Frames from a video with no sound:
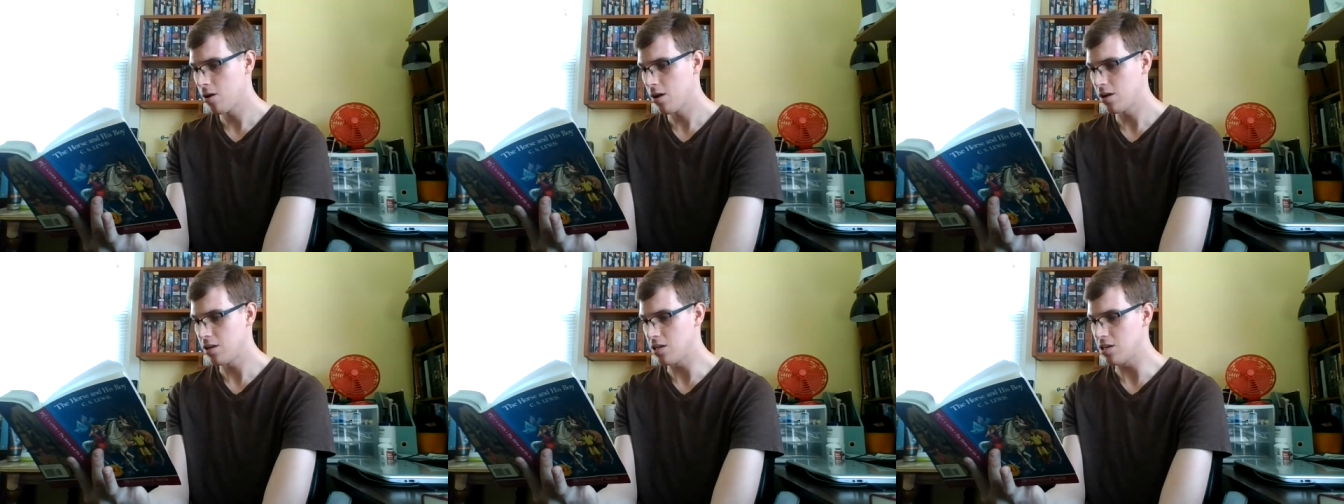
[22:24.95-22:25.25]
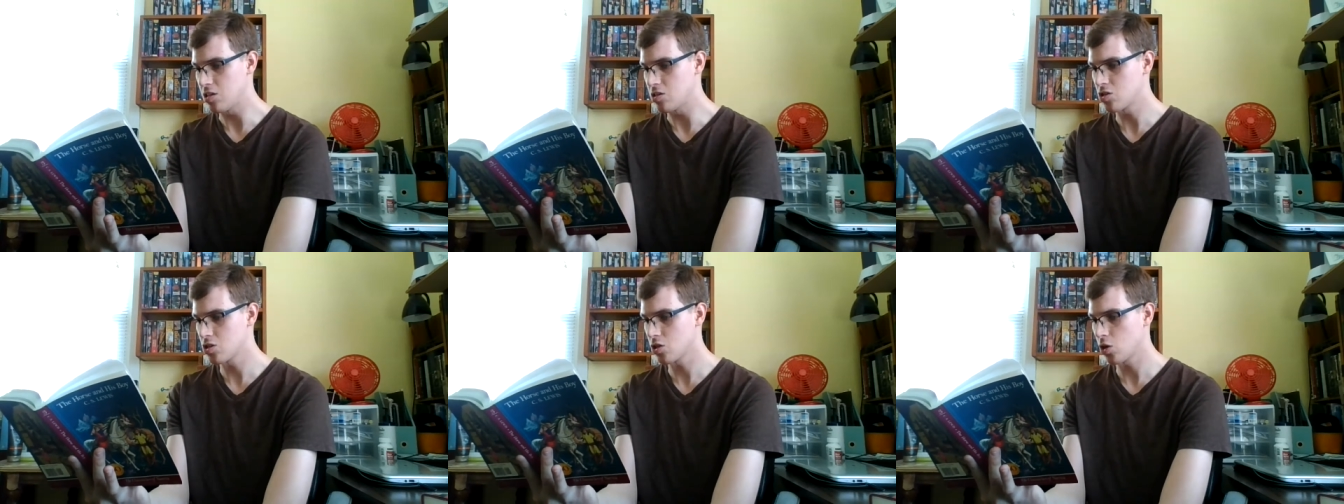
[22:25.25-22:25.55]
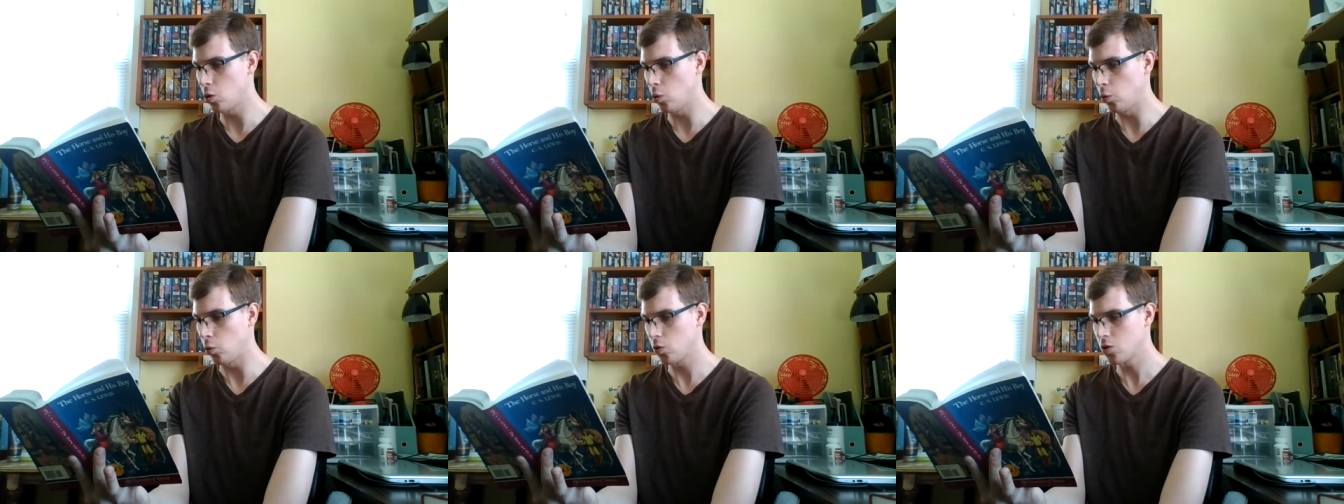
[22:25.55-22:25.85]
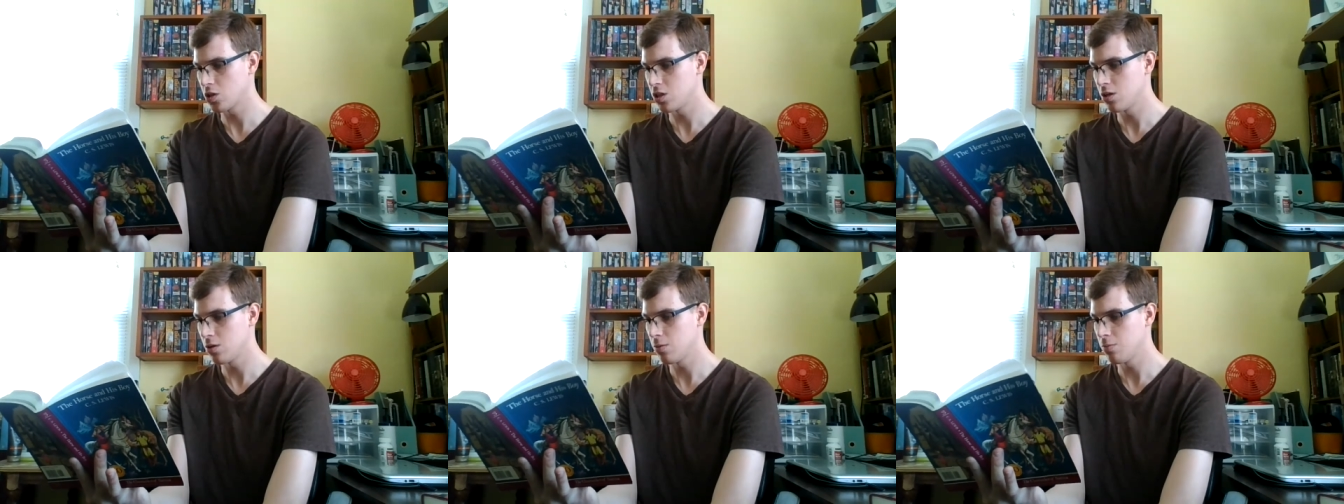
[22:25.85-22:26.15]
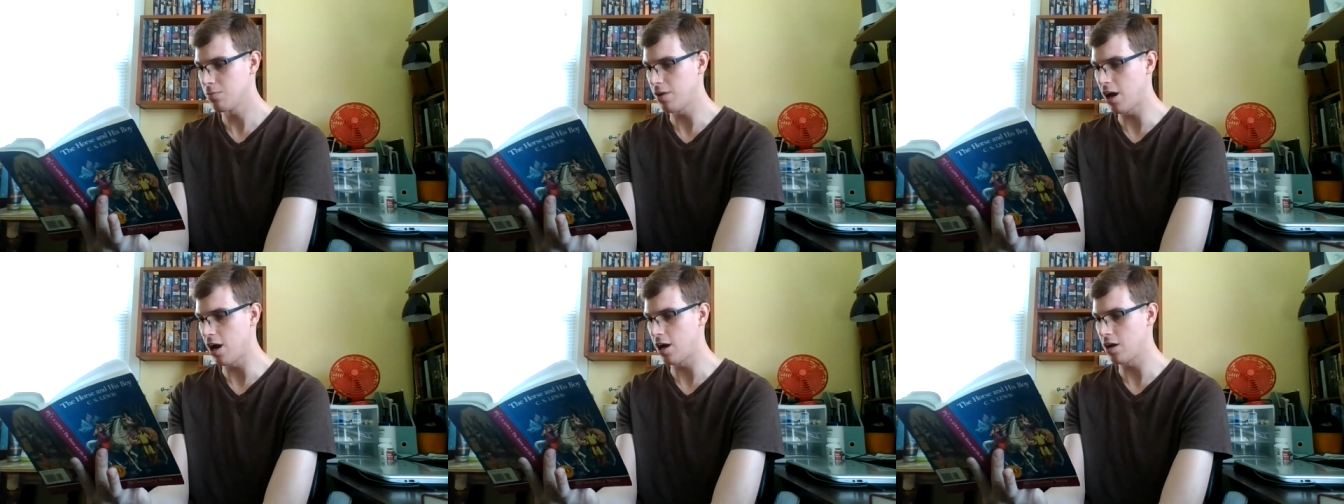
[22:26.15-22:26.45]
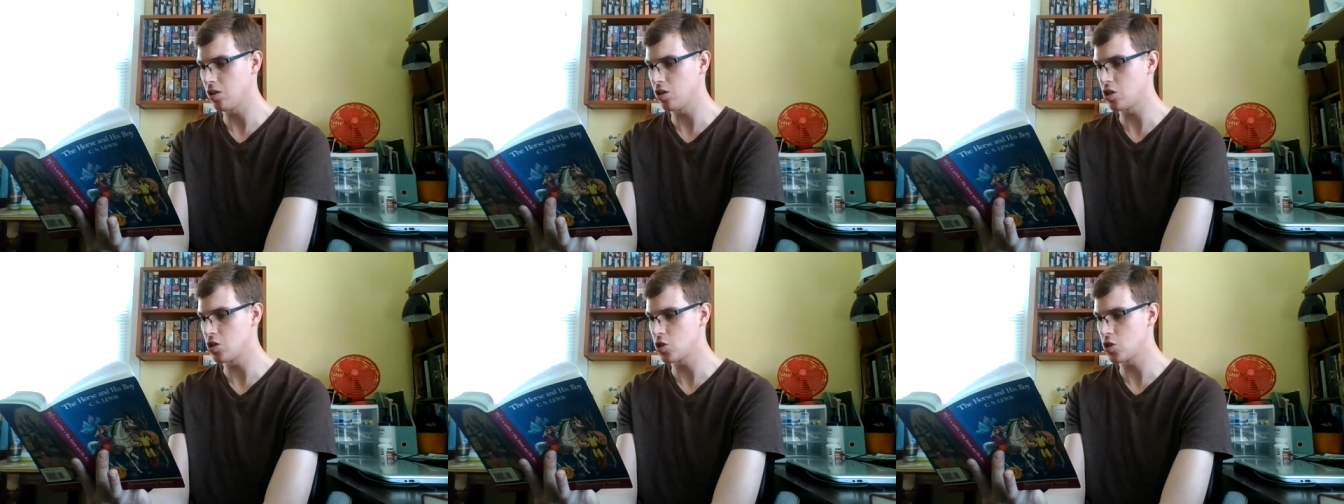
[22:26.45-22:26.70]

And he skulked behind the